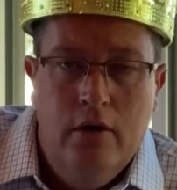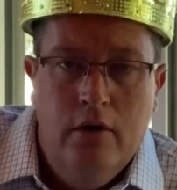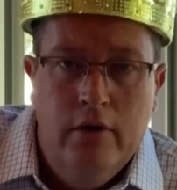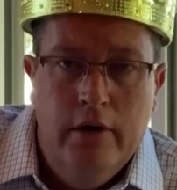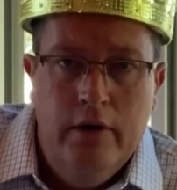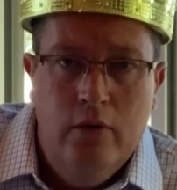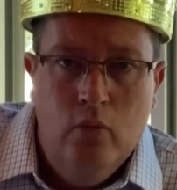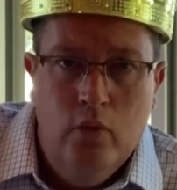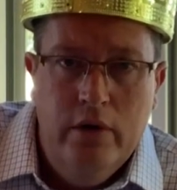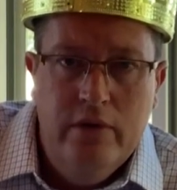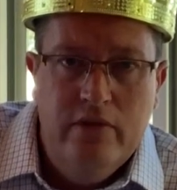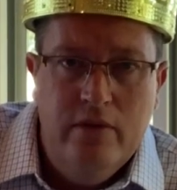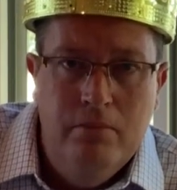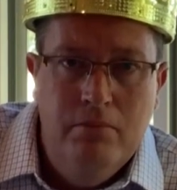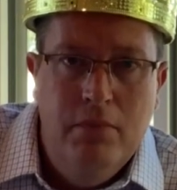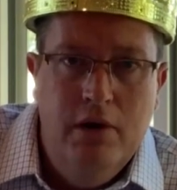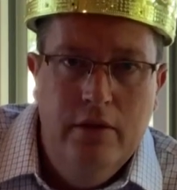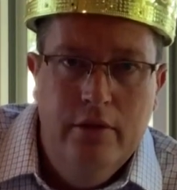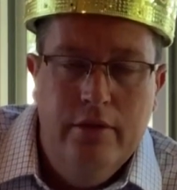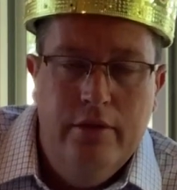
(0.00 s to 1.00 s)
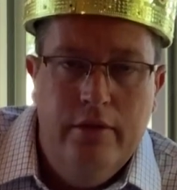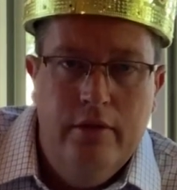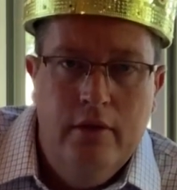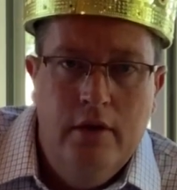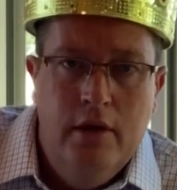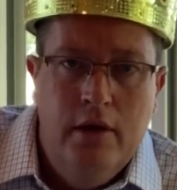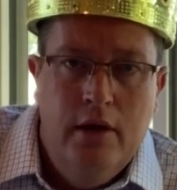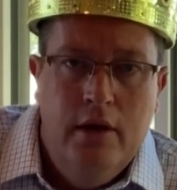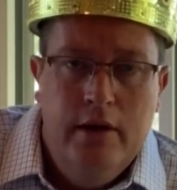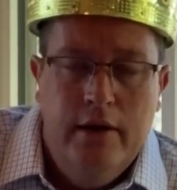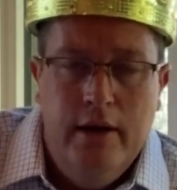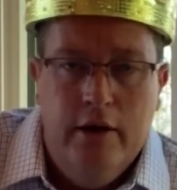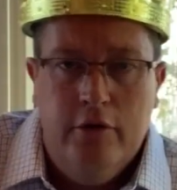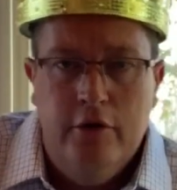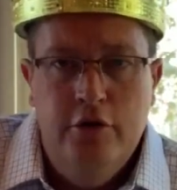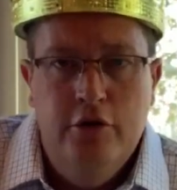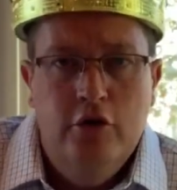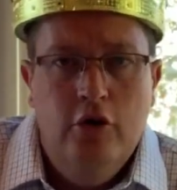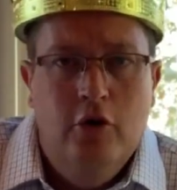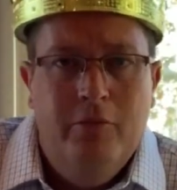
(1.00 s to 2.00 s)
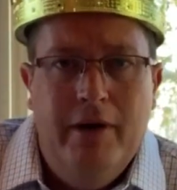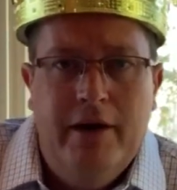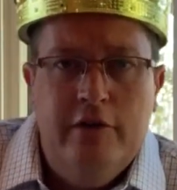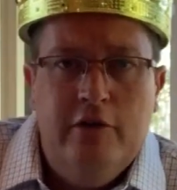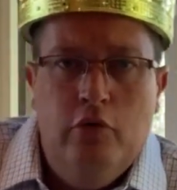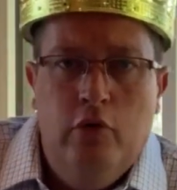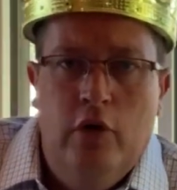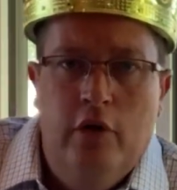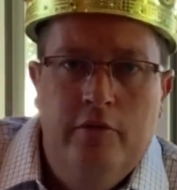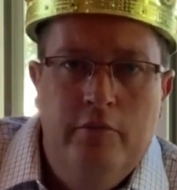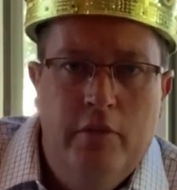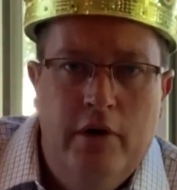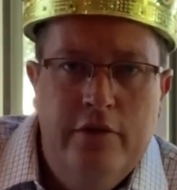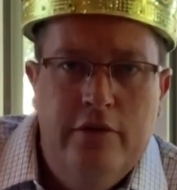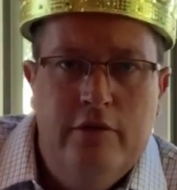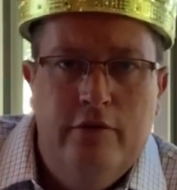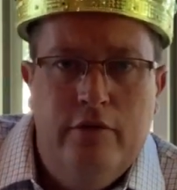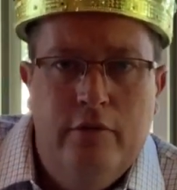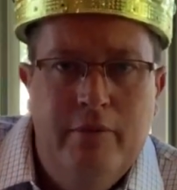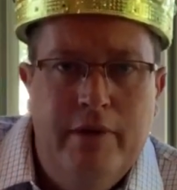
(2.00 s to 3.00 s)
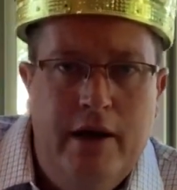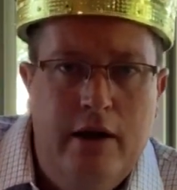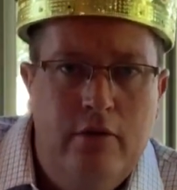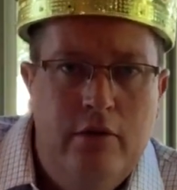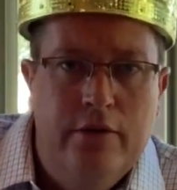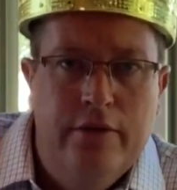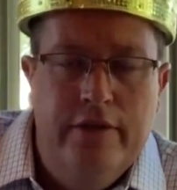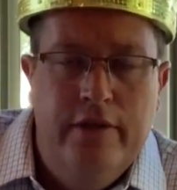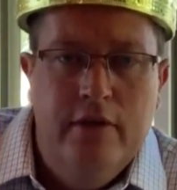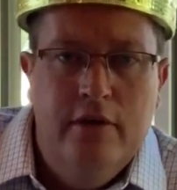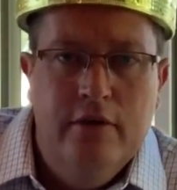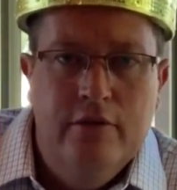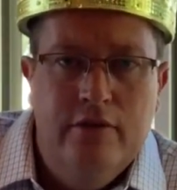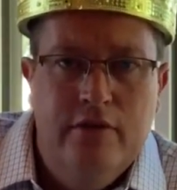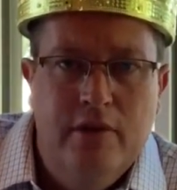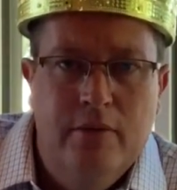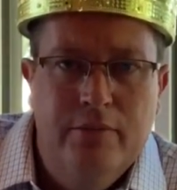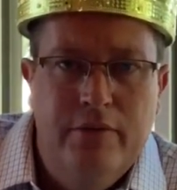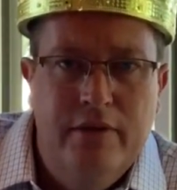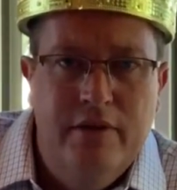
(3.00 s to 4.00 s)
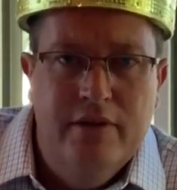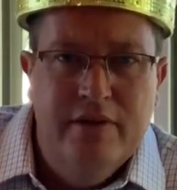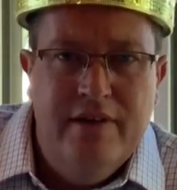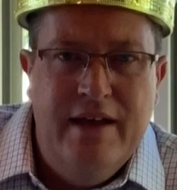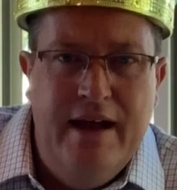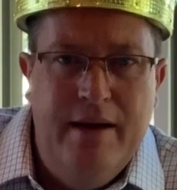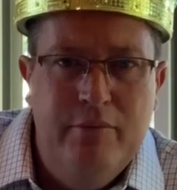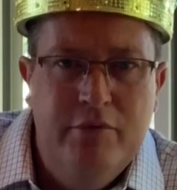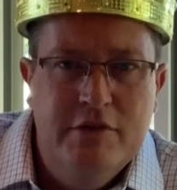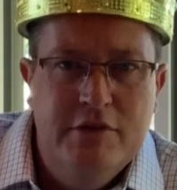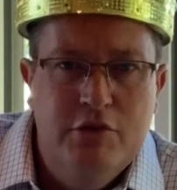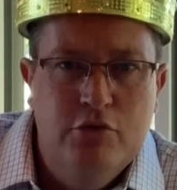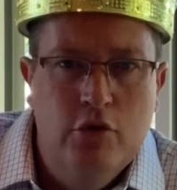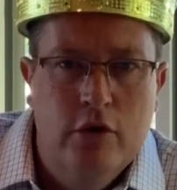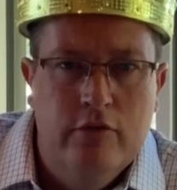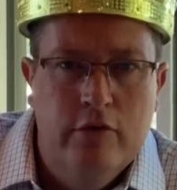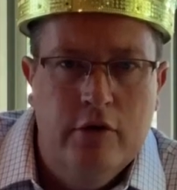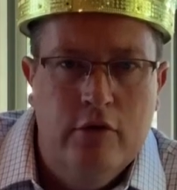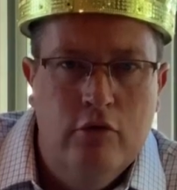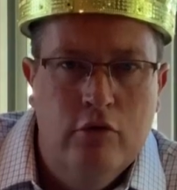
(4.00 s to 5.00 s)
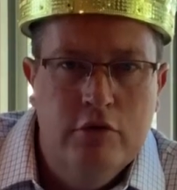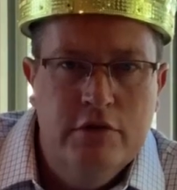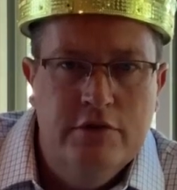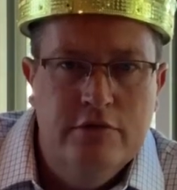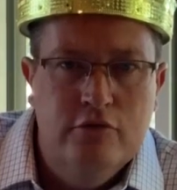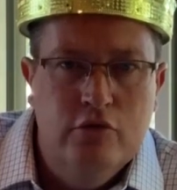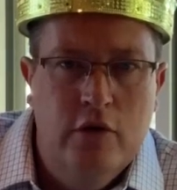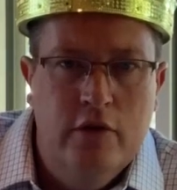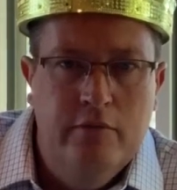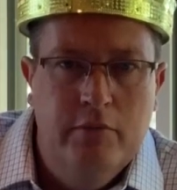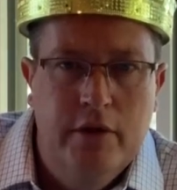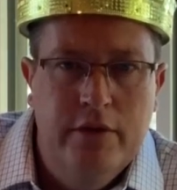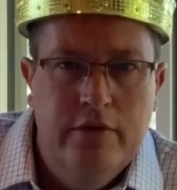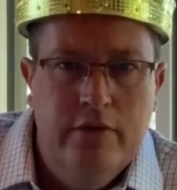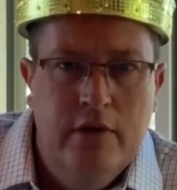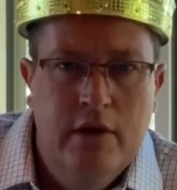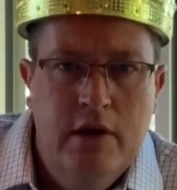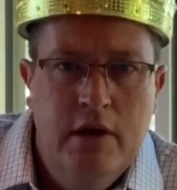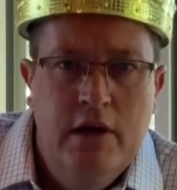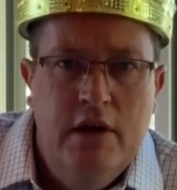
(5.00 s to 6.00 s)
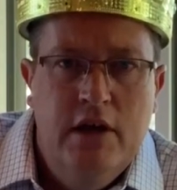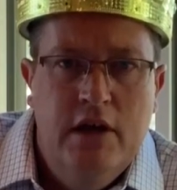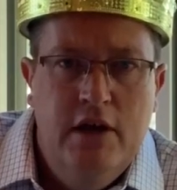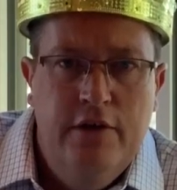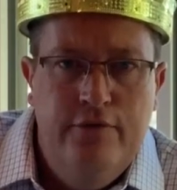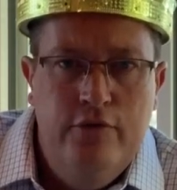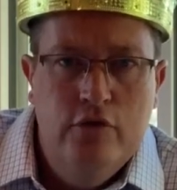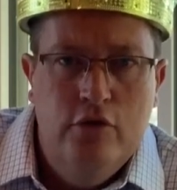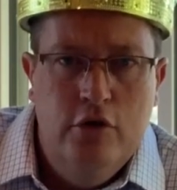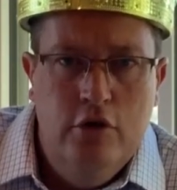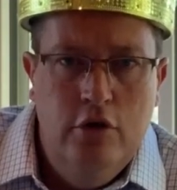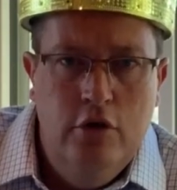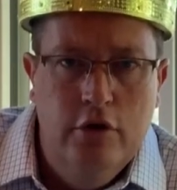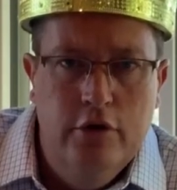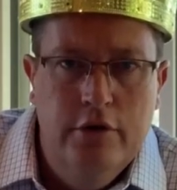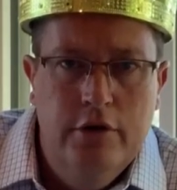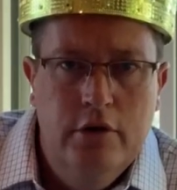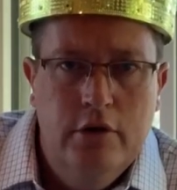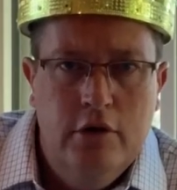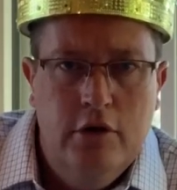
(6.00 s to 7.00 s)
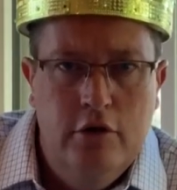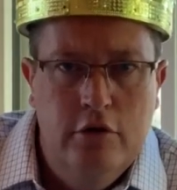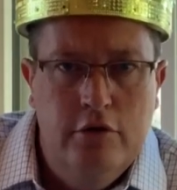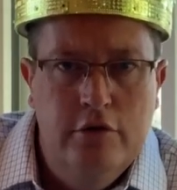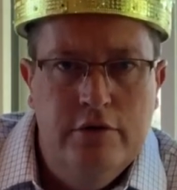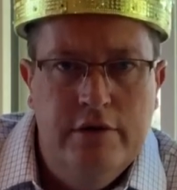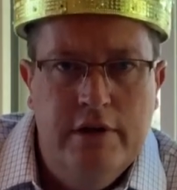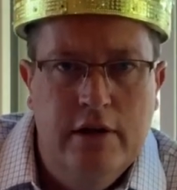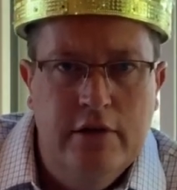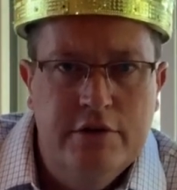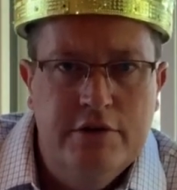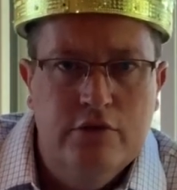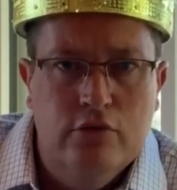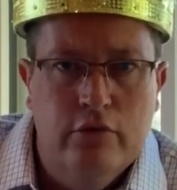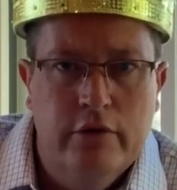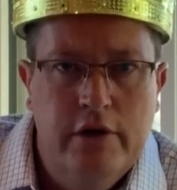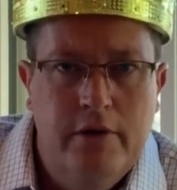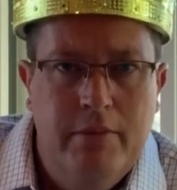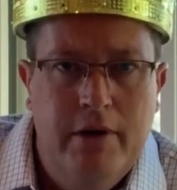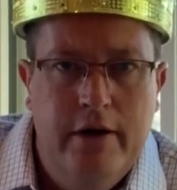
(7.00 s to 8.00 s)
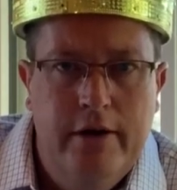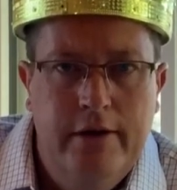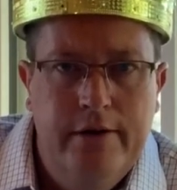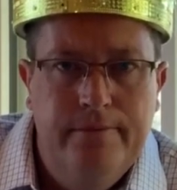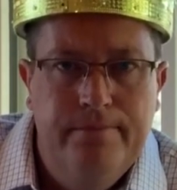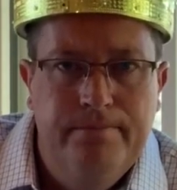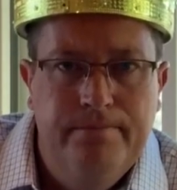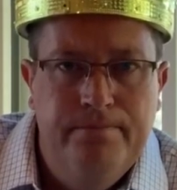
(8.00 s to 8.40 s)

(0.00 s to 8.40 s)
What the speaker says: Right? What is the month? Now, can you go back 12 months from now and think of something that's happened to you over the course of 12 months? If you could you tell a story about it?